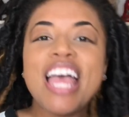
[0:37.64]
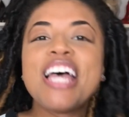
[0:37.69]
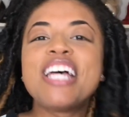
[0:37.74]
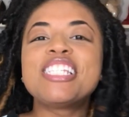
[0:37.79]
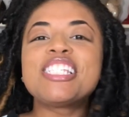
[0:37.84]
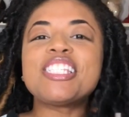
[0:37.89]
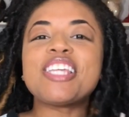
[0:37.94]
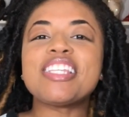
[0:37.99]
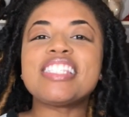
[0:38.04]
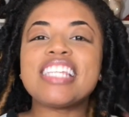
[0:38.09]

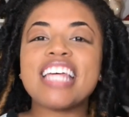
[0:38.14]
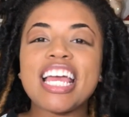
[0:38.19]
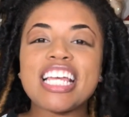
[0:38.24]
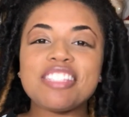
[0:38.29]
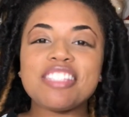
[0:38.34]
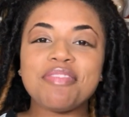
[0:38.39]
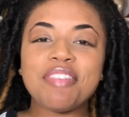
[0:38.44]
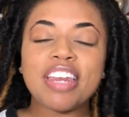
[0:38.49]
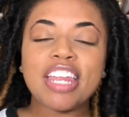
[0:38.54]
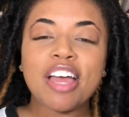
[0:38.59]
So
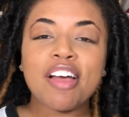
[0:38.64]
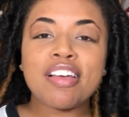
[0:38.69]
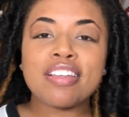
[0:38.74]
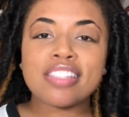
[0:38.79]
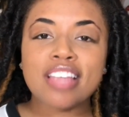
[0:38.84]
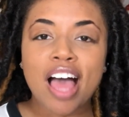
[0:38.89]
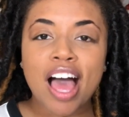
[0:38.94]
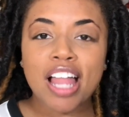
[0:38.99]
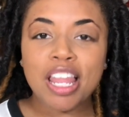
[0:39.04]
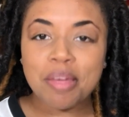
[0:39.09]
today's video is
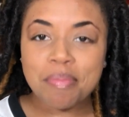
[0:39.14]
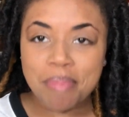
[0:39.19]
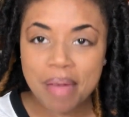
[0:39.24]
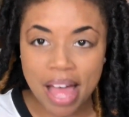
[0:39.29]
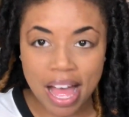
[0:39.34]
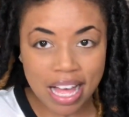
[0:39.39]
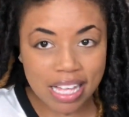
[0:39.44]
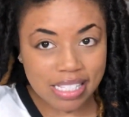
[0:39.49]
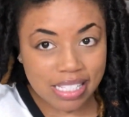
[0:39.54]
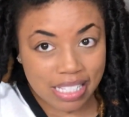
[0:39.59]
all
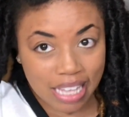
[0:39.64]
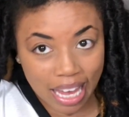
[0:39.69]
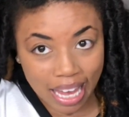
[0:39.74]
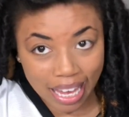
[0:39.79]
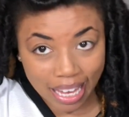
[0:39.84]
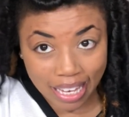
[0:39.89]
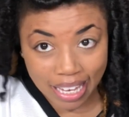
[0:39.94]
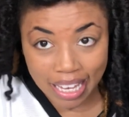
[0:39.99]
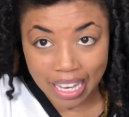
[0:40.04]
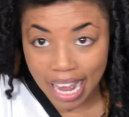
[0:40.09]
about
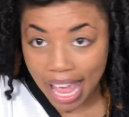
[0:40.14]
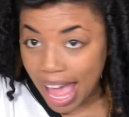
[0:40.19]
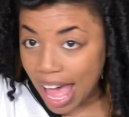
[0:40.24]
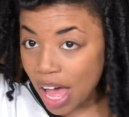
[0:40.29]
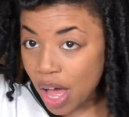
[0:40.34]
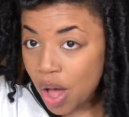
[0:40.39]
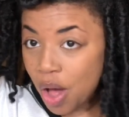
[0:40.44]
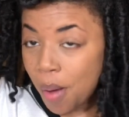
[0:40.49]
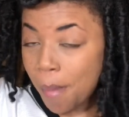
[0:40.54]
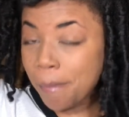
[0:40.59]
taking
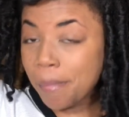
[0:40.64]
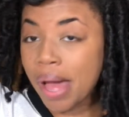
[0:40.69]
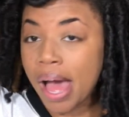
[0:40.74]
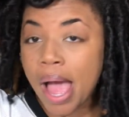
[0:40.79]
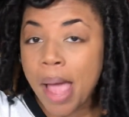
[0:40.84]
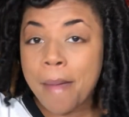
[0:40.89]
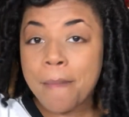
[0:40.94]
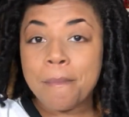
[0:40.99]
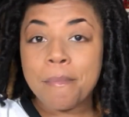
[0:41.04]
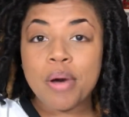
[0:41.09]
out
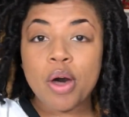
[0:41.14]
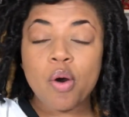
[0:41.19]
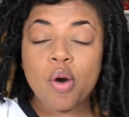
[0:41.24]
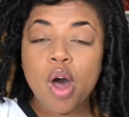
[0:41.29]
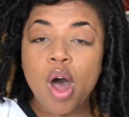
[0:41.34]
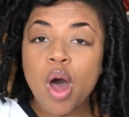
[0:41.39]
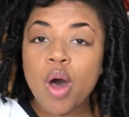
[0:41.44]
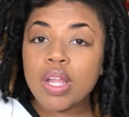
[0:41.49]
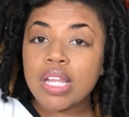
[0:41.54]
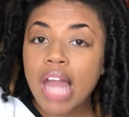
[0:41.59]
my
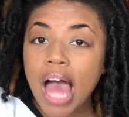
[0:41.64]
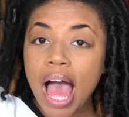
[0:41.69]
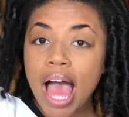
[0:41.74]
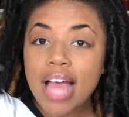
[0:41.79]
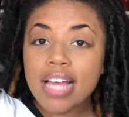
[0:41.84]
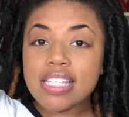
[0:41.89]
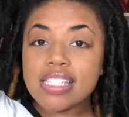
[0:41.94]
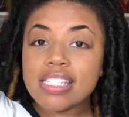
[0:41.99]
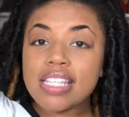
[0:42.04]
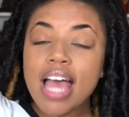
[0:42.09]
boho
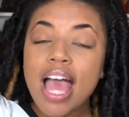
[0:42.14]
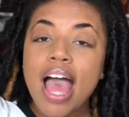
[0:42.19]
locks.